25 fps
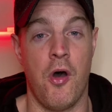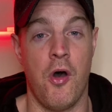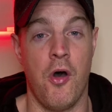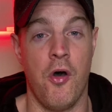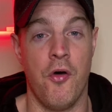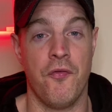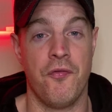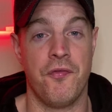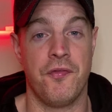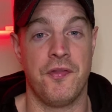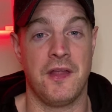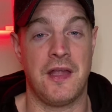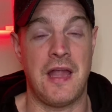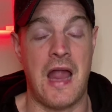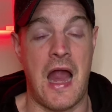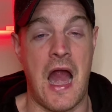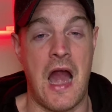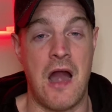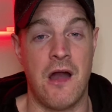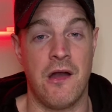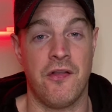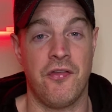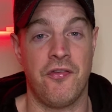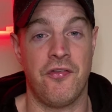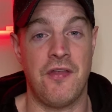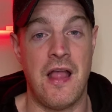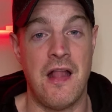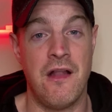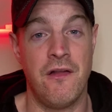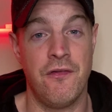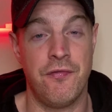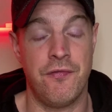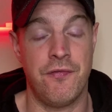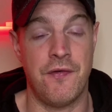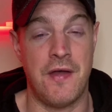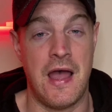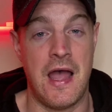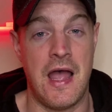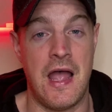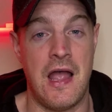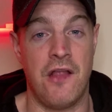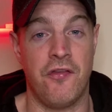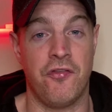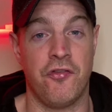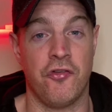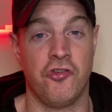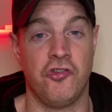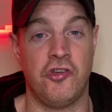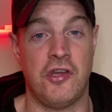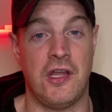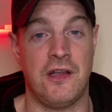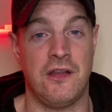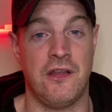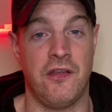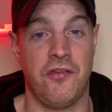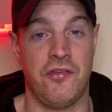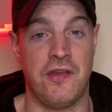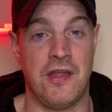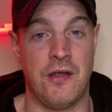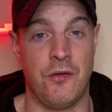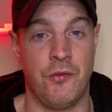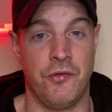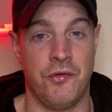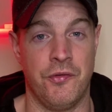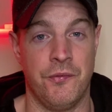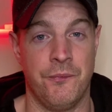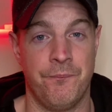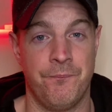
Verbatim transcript: of the car itself. Uh, so check this out.